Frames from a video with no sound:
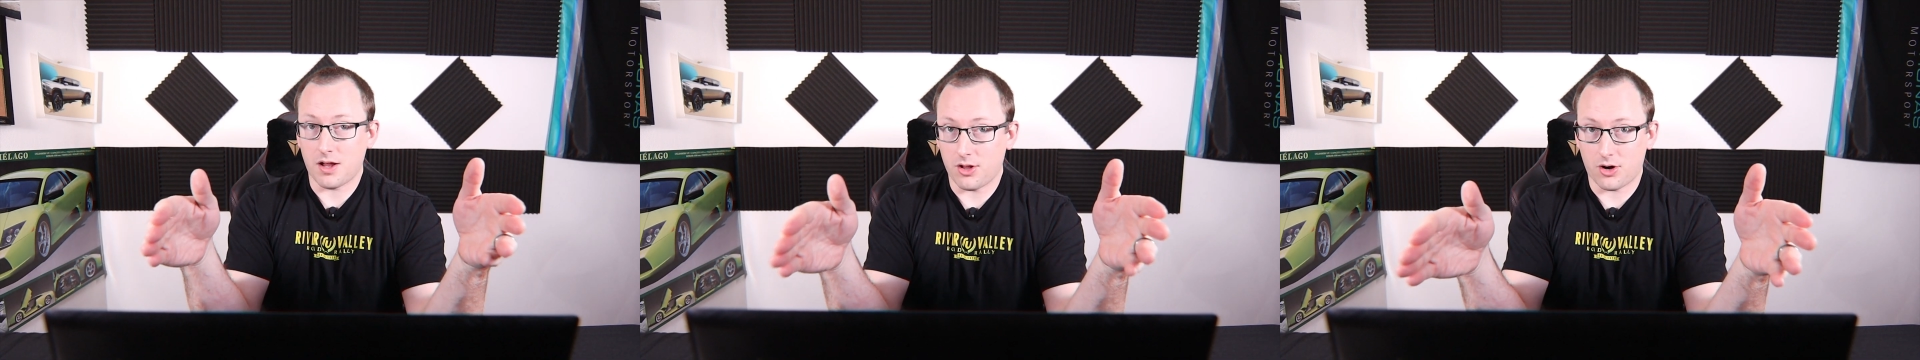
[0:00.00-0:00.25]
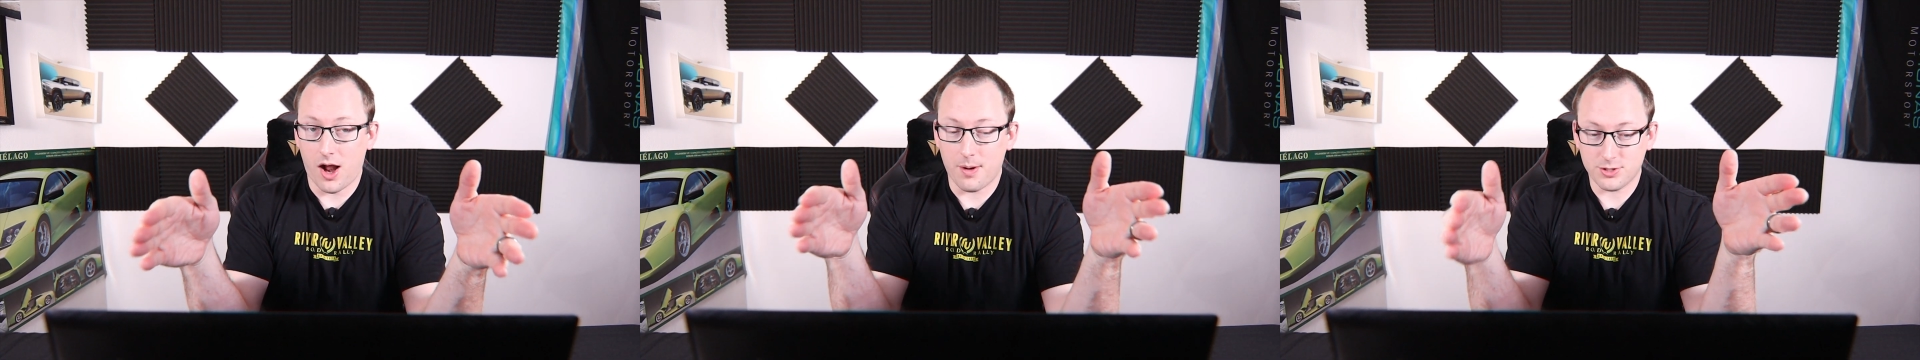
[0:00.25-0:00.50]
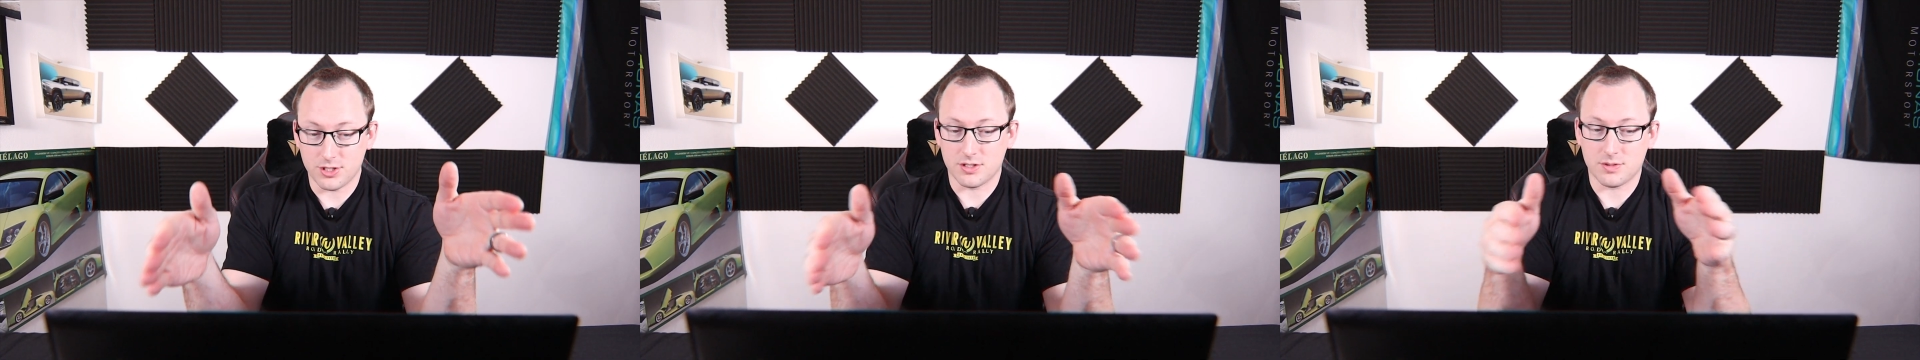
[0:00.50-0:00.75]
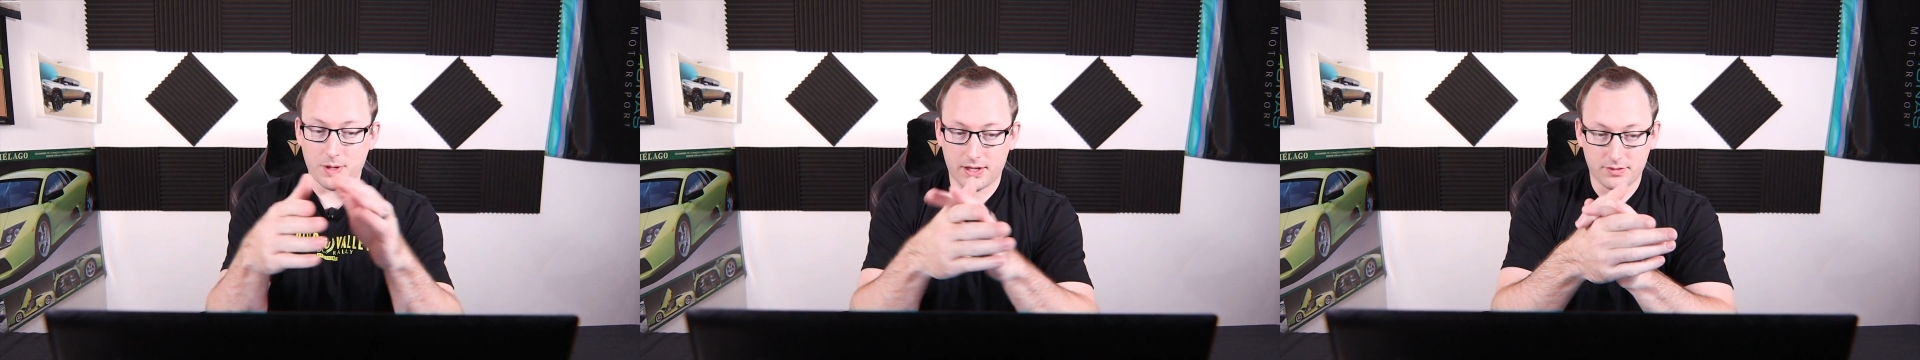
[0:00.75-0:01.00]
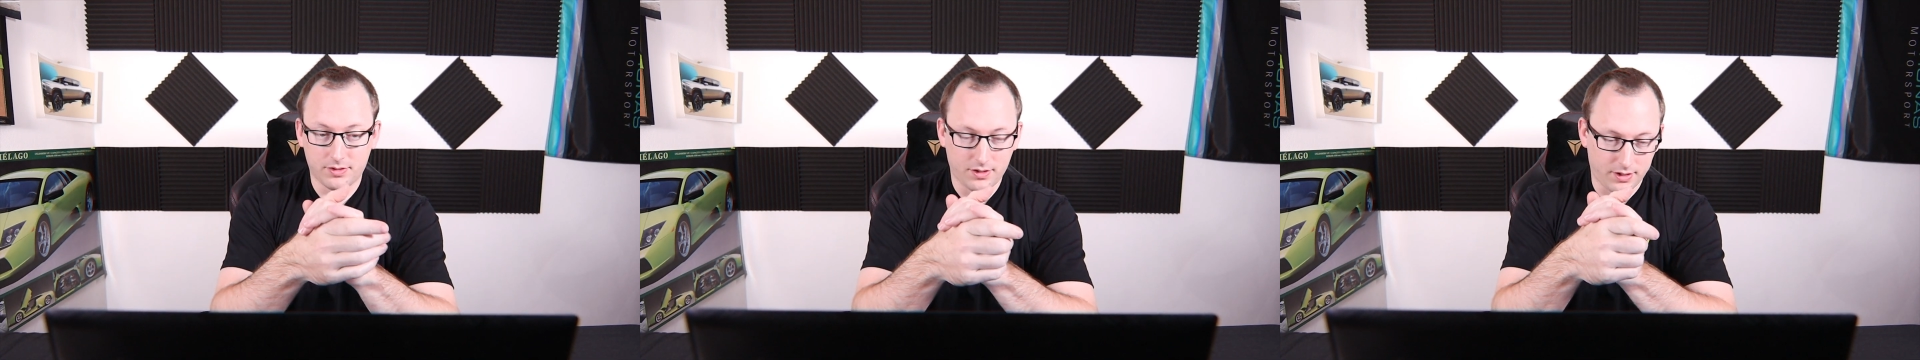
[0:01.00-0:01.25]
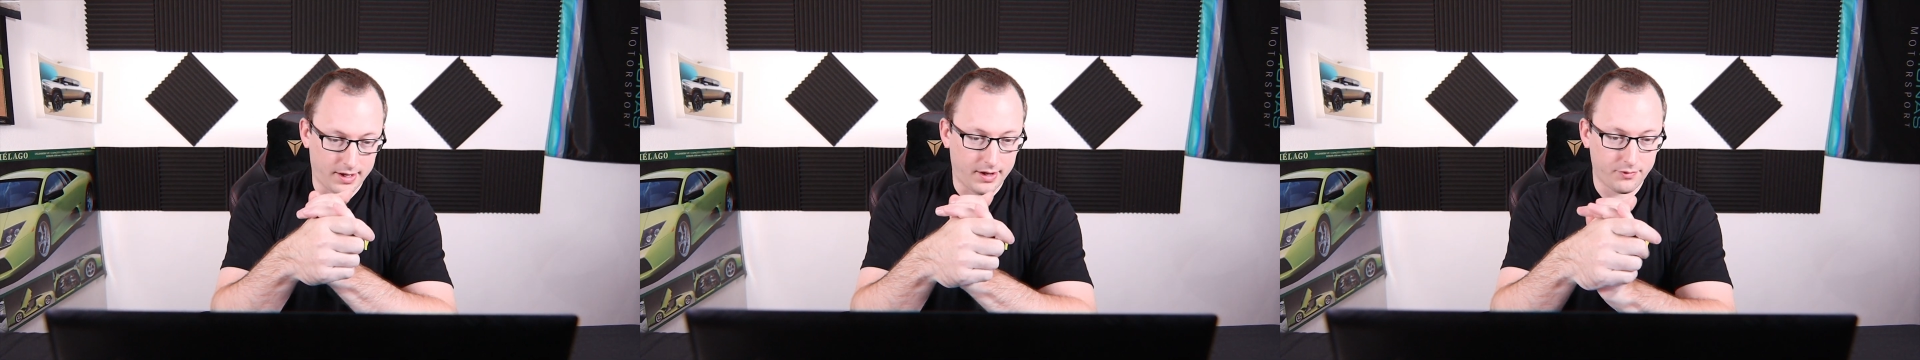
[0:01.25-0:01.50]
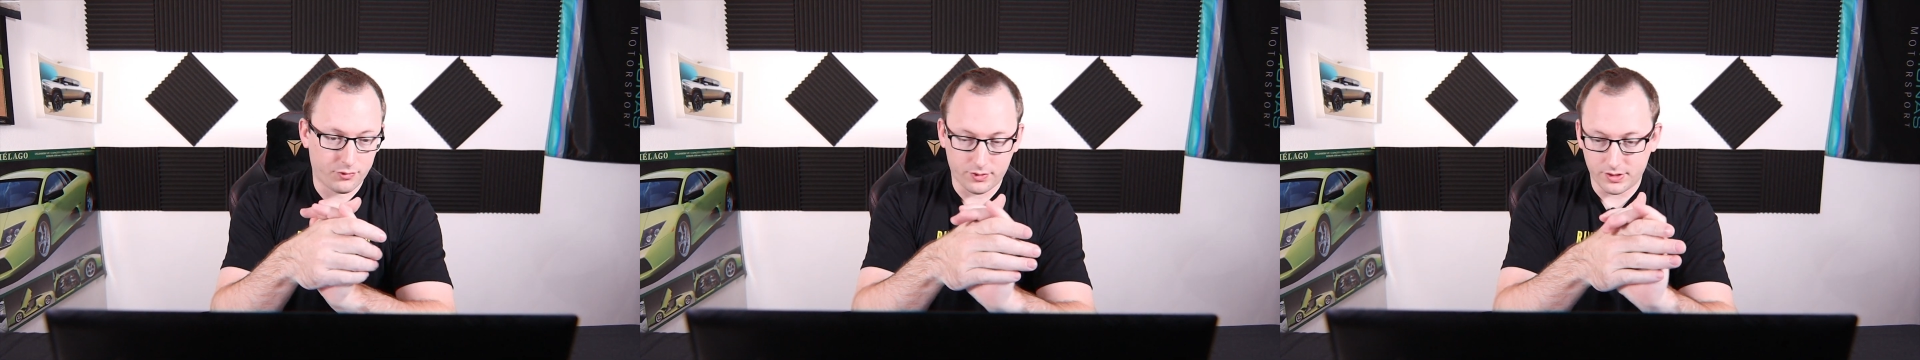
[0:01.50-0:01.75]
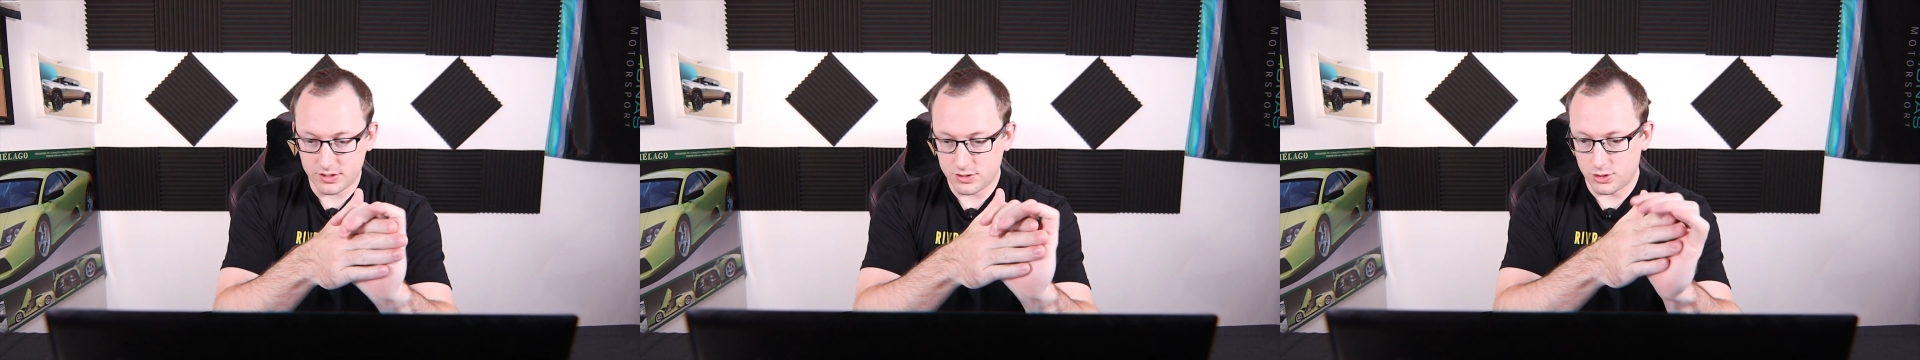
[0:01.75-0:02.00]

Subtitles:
option spent for this